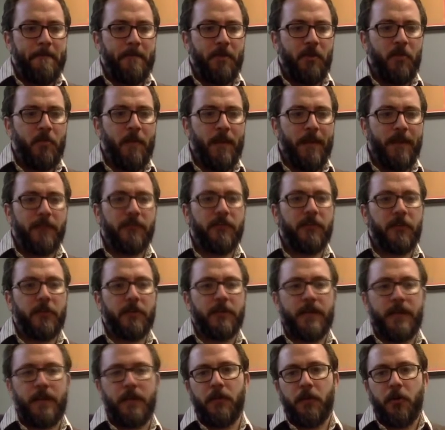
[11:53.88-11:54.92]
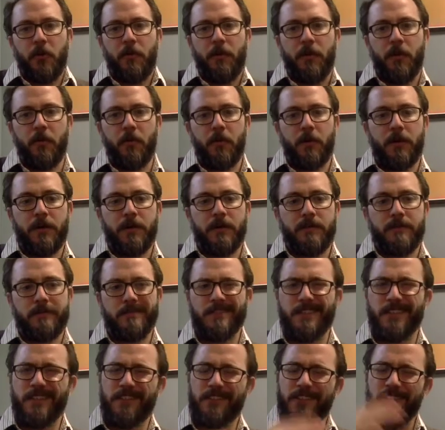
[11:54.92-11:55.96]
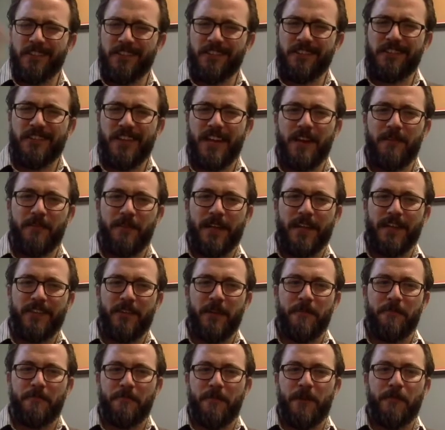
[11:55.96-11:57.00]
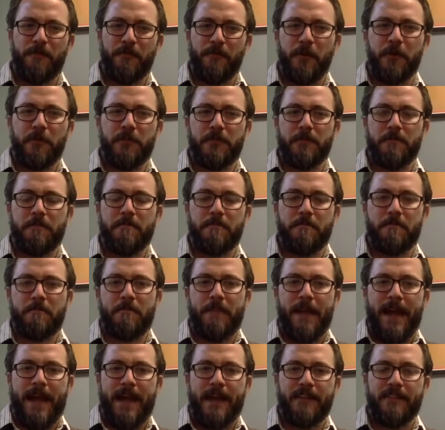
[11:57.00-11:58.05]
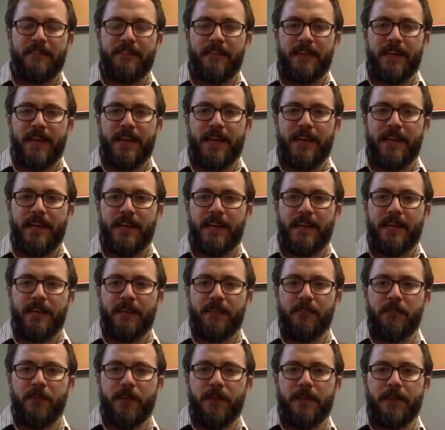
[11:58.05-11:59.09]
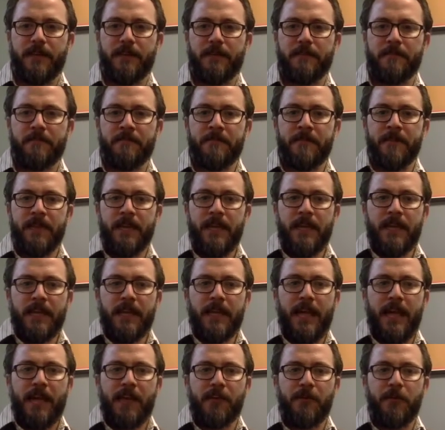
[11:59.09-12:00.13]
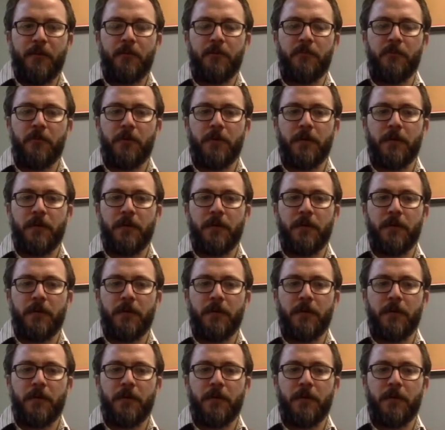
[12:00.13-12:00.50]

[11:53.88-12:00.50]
You might still need a little bit of work. It's just kind of it's a first pass at trying to catch folks who